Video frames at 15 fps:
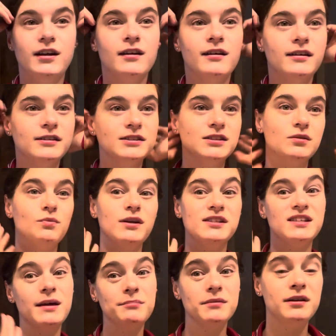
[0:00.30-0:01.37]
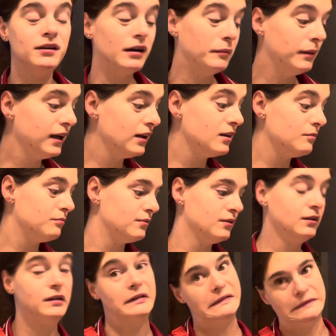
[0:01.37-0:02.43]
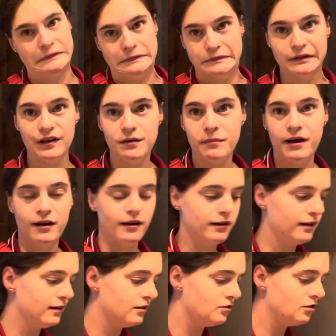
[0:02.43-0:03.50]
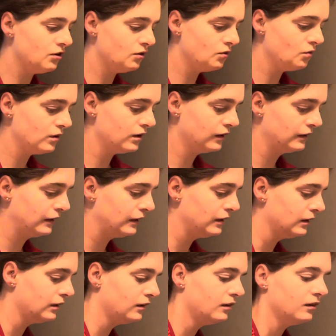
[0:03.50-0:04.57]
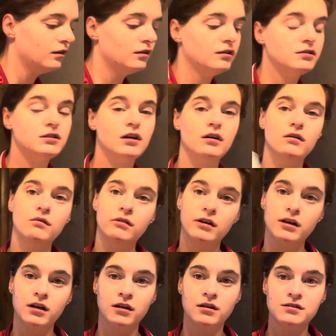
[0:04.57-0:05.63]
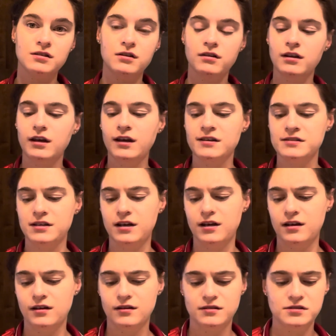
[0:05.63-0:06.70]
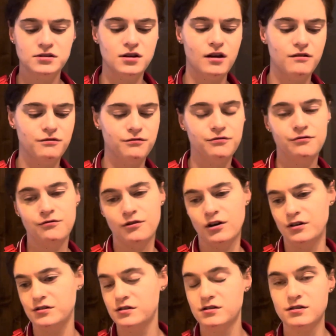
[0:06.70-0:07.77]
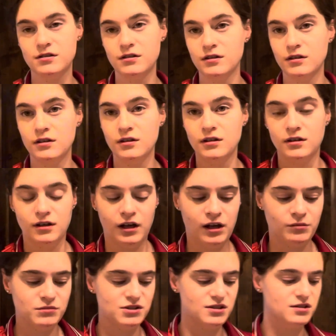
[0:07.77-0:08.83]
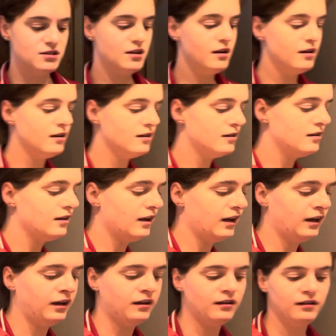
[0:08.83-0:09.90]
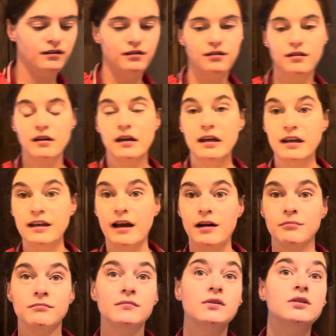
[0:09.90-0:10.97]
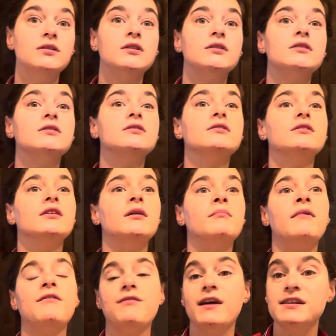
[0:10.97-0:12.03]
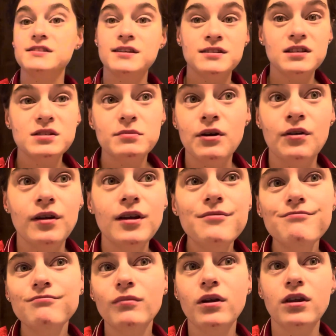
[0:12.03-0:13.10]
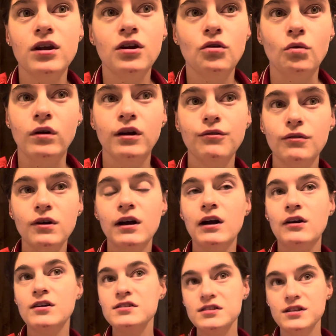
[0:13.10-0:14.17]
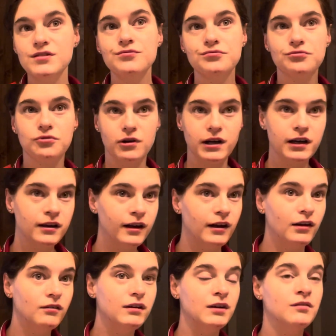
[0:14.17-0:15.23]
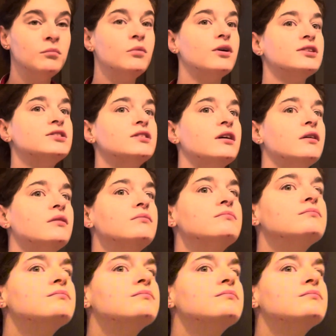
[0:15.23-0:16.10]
guys. We slept in her makeup. bad oh idea So we're gonna do the easy stuff first. I'm just tired and yeah. My face has exploded within 24 hours. It's freaking out even more so. I'm